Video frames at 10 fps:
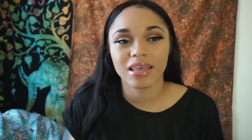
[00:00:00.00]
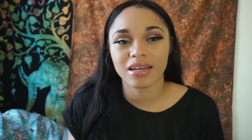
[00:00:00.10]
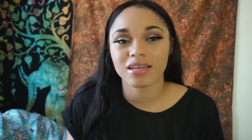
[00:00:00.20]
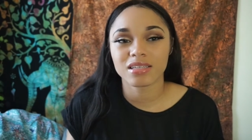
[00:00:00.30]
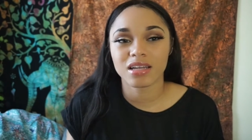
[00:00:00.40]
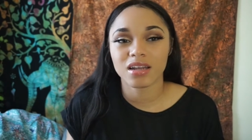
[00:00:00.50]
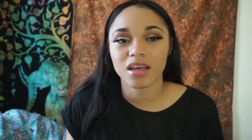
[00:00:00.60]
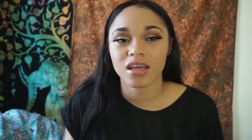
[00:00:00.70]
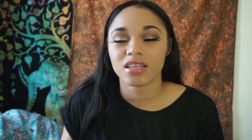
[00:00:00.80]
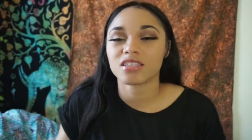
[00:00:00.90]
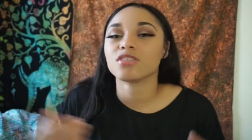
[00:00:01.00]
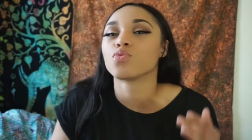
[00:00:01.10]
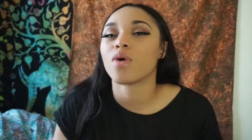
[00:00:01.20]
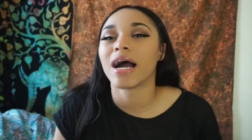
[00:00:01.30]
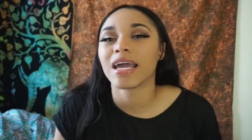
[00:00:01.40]
That doesn't, this
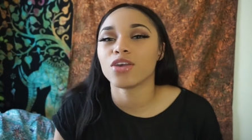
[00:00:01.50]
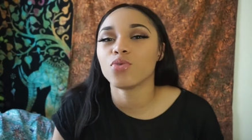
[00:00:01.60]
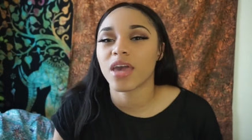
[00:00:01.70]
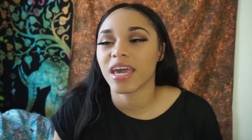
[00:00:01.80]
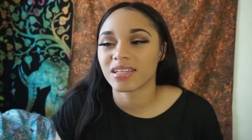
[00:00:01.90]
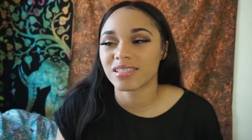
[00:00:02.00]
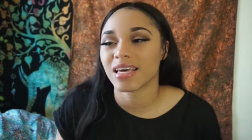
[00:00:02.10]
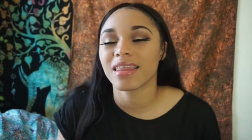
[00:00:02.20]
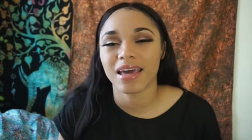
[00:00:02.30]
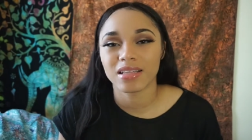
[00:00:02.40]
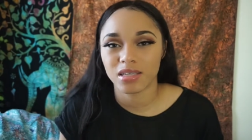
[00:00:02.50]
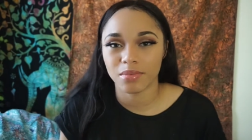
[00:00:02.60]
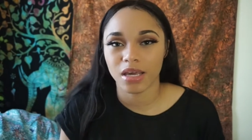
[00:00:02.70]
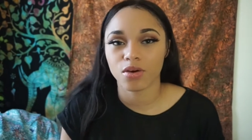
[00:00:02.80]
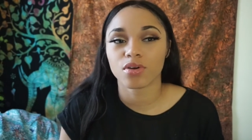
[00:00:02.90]
is why you can't say that to
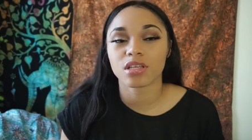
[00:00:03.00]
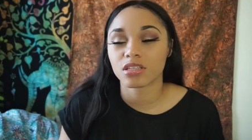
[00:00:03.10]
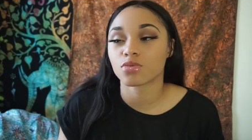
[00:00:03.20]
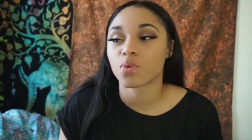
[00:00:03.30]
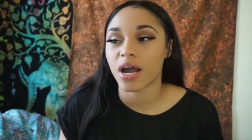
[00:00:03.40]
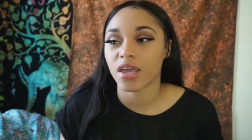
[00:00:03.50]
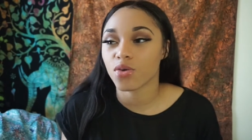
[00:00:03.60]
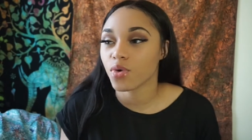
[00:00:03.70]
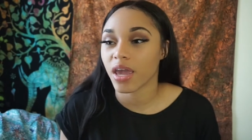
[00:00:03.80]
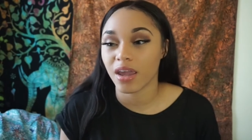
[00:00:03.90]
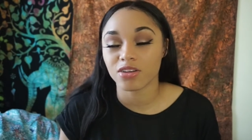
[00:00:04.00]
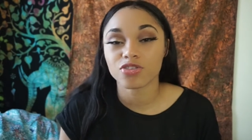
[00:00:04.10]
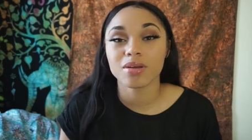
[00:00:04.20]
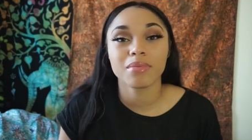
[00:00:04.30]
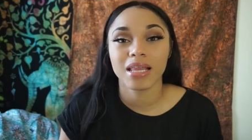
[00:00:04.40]
me, or this is why you can't
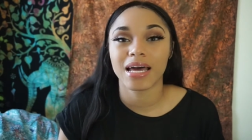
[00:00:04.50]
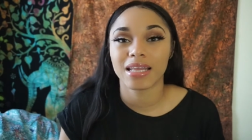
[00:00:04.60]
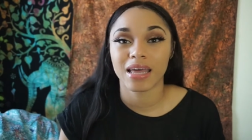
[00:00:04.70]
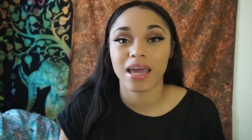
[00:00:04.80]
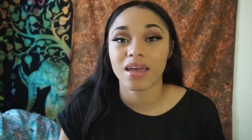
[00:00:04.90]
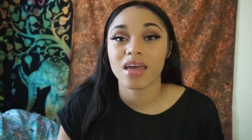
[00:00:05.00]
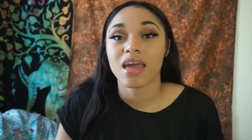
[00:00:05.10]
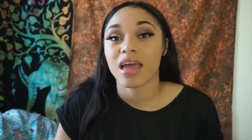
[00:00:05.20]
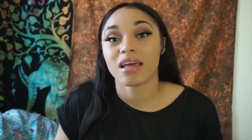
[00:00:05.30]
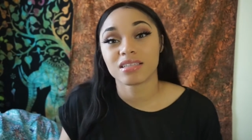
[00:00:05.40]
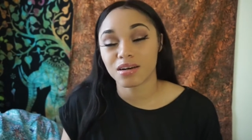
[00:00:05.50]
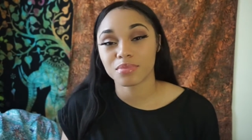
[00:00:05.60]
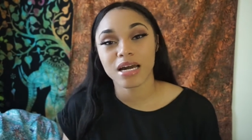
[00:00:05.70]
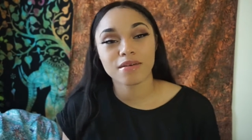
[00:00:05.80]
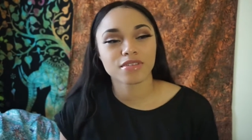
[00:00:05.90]
treat me like that. And
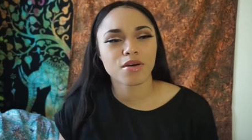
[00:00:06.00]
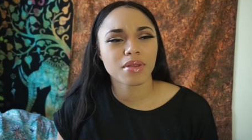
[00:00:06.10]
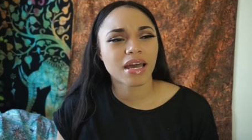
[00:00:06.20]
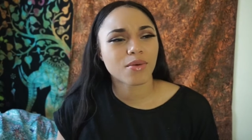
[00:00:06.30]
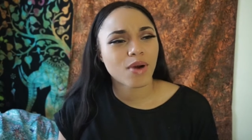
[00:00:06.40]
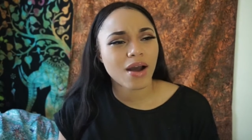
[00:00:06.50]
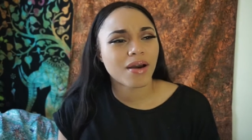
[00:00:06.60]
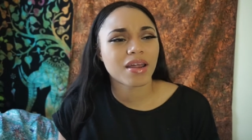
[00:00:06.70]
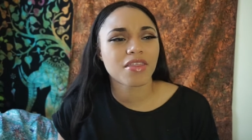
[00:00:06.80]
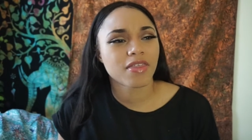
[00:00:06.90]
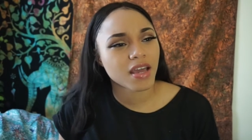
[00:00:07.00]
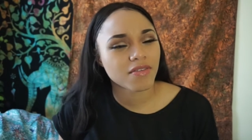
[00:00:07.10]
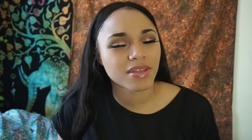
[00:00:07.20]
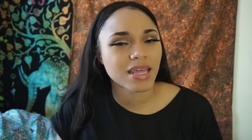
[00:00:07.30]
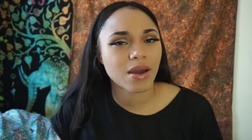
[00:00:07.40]
sometimes they'll be like, wow, I didn't think
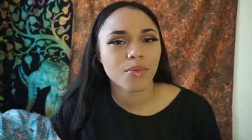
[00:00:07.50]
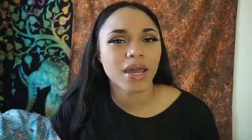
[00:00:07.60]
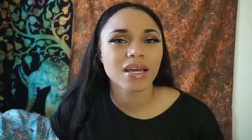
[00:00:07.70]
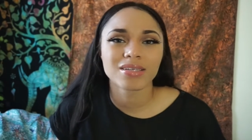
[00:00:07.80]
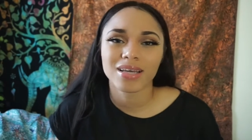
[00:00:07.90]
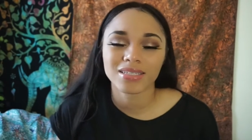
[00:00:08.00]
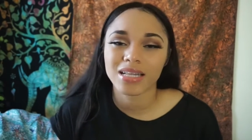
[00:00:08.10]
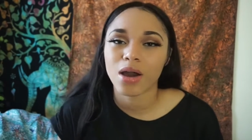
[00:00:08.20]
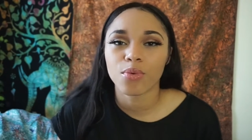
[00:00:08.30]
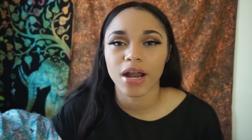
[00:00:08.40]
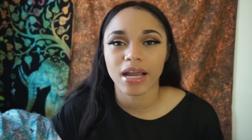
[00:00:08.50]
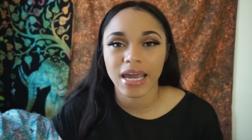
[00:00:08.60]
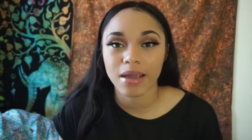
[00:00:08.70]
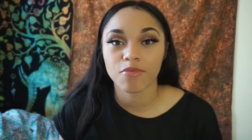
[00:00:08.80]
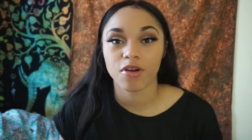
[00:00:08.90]
of it that way because that's not where I
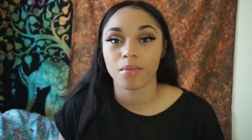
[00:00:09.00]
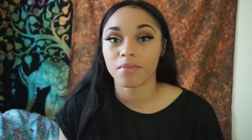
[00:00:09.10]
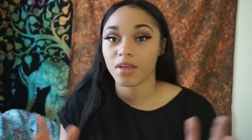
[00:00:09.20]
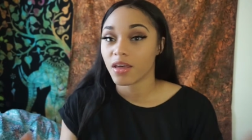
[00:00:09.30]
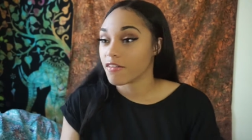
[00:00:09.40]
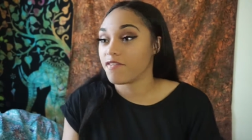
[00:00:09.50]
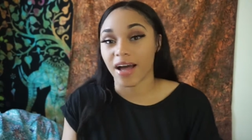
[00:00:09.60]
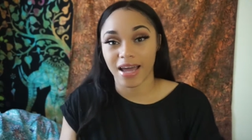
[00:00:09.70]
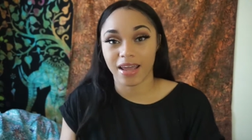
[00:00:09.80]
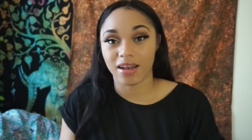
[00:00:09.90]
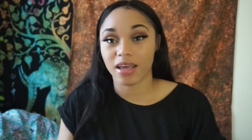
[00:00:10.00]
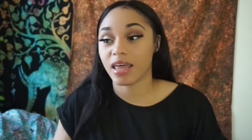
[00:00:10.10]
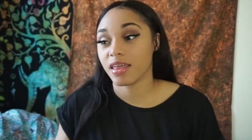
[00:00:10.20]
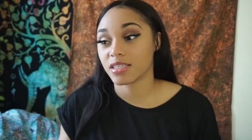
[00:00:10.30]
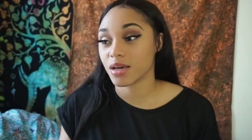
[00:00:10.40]
came from. Fine.
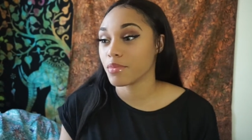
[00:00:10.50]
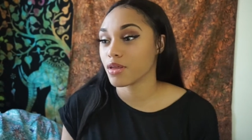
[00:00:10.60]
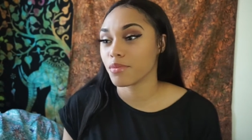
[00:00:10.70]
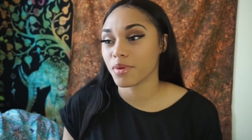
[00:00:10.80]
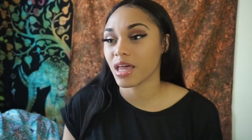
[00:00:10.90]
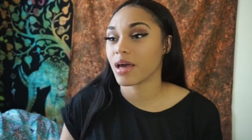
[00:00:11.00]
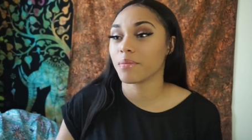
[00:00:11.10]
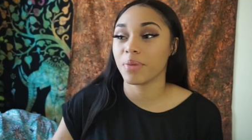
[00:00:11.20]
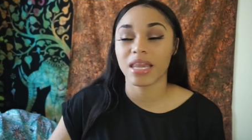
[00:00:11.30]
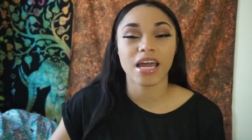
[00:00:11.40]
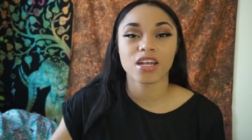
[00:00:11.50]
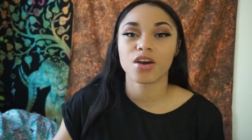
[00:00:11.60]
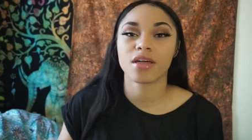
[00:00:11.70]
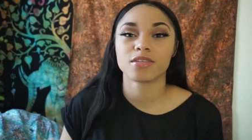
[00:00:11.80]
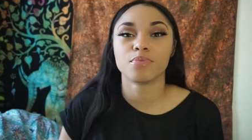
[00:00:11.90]
And then some of them be like,
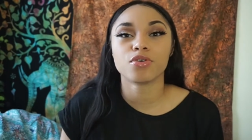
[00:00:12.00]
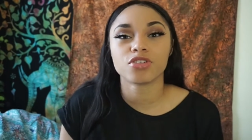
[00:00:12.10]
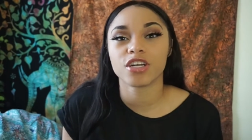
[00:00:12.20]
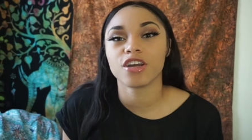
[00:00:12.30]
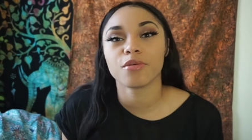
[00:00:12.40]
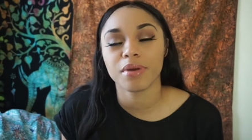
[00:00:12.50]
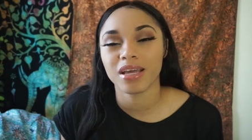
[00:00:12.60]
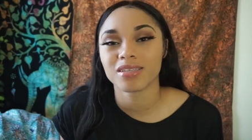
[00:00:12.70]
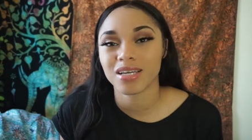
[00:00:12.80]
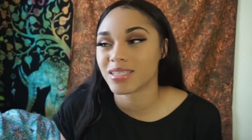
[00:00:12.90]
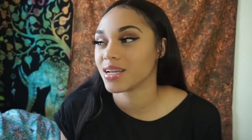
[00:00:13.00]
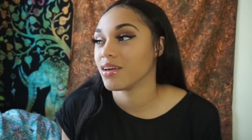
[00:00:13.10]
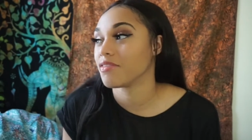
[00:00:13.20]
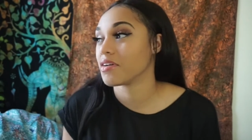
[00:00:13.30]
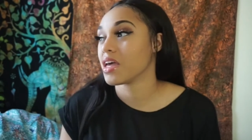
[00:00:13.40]
no, that's bullshit, you're being
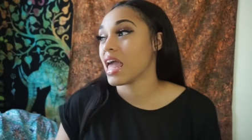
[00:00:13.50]
sensitive.